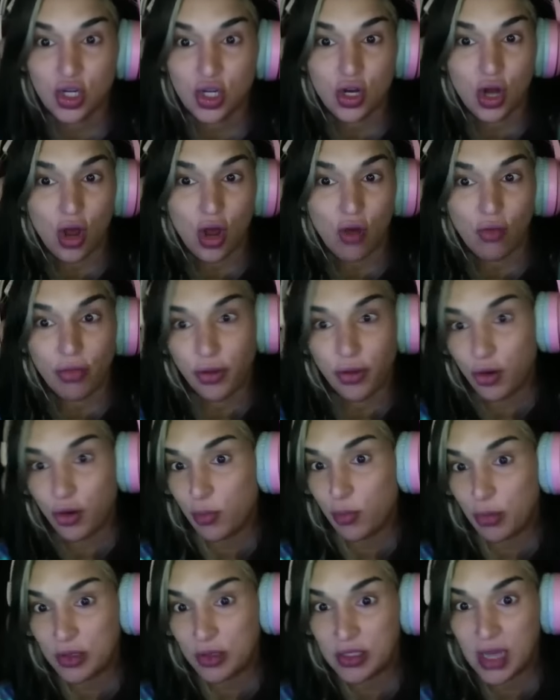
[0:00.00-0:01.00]

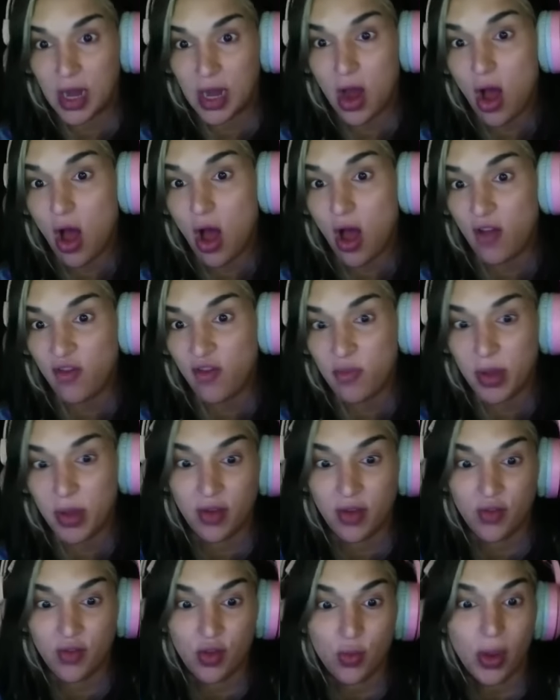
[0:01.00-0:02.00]
30% off, but
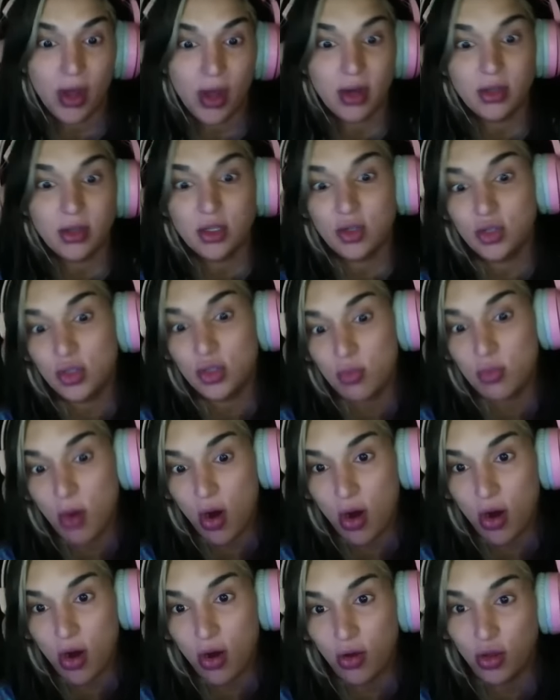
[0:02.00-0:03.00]
if you wait until
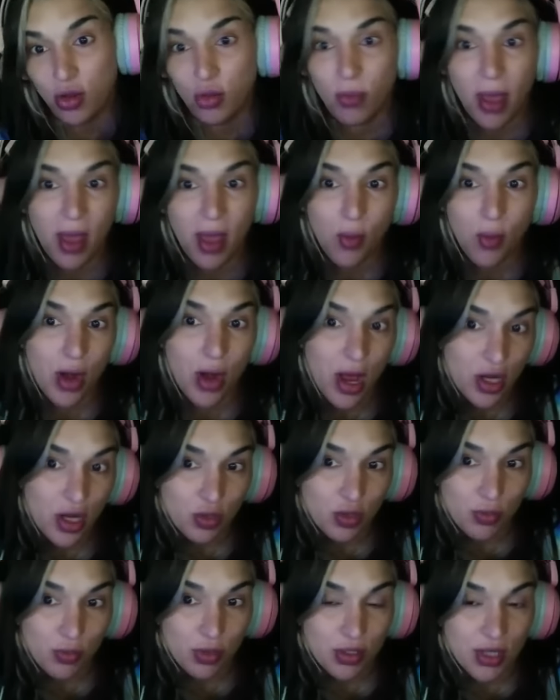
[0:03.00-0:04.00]
tomorrow, you pay
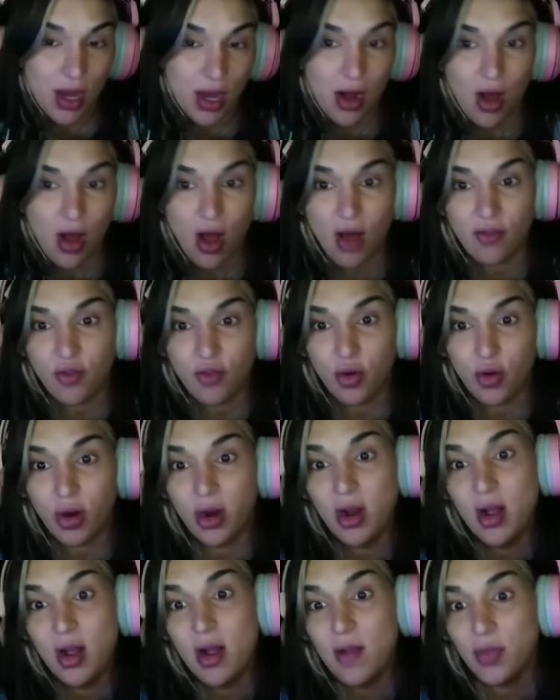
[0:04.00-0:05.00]
100% off. Or
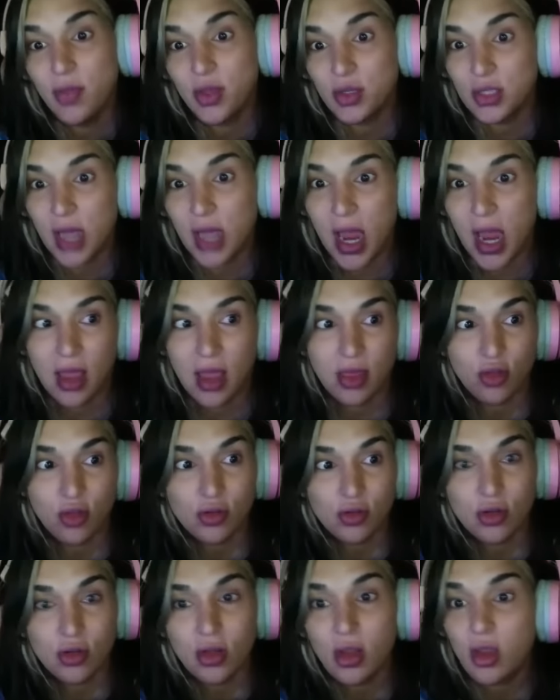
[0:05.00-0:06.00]
they'll say,
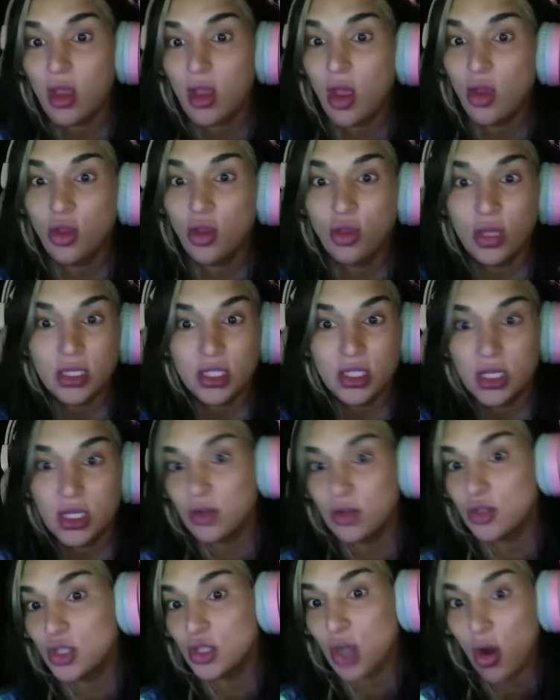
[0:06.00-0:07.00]
this
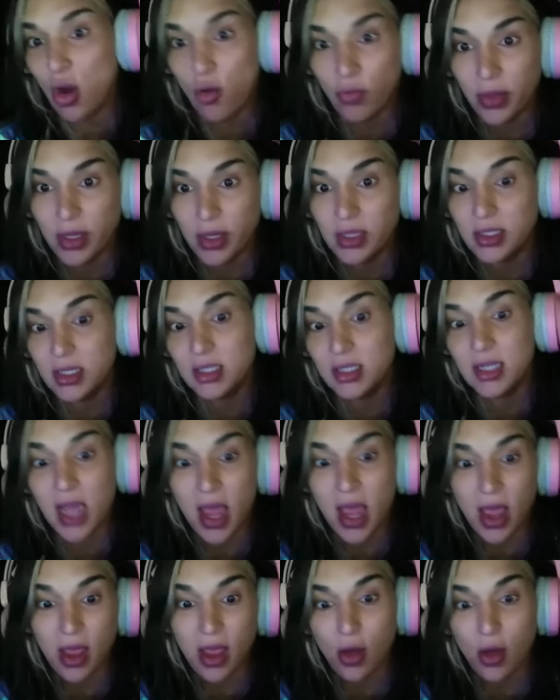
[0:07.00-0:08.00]
deal's only
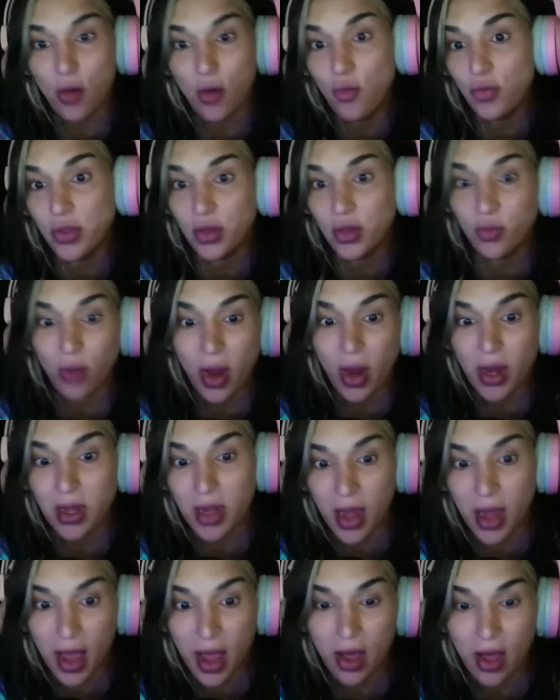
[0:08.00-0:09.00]
today, only right
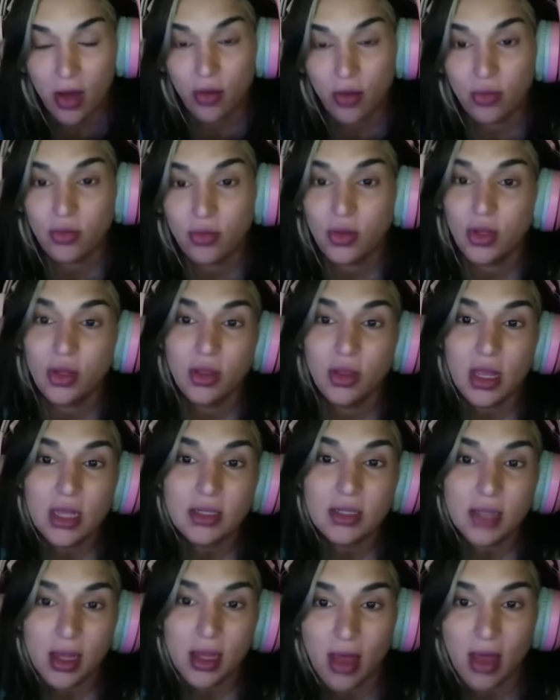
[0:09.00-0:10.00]
now,
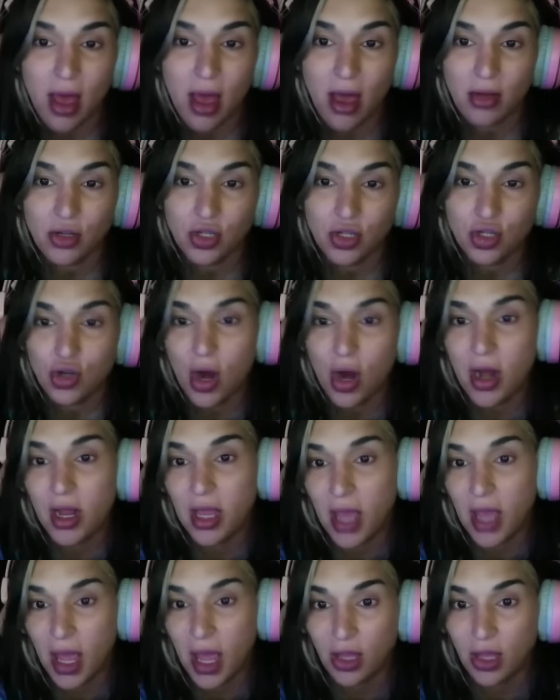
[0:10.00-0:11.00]
things like that, to try to
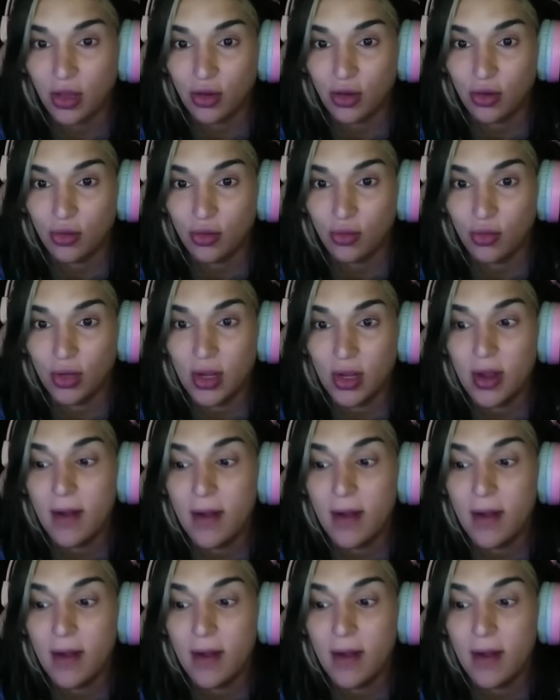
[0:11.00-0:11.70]
get you